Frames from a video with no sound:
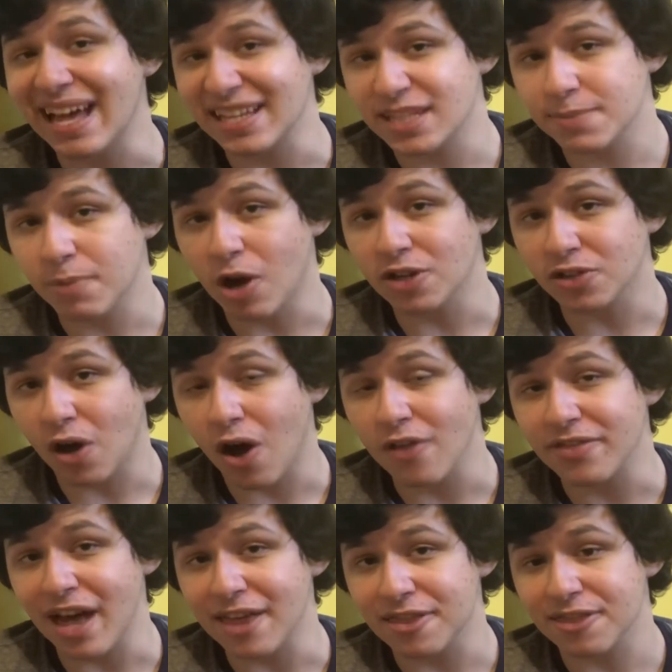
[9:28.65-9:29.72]
that spot
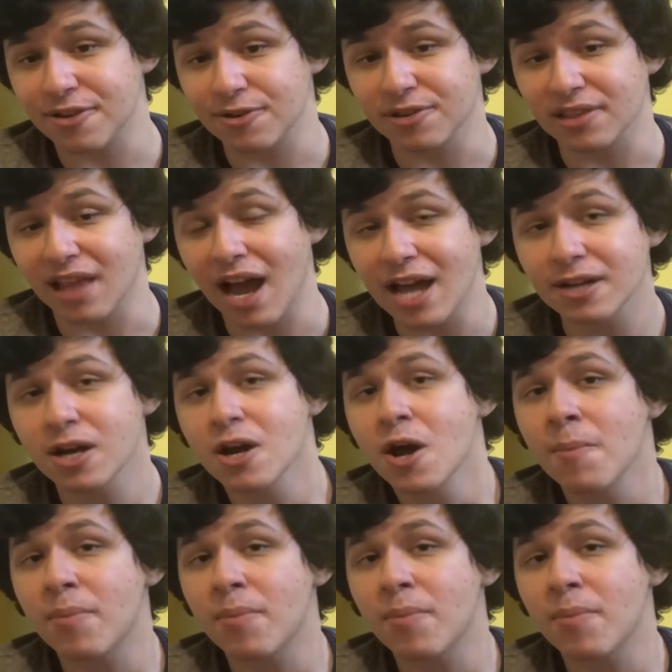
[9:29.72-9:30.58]
on that third line.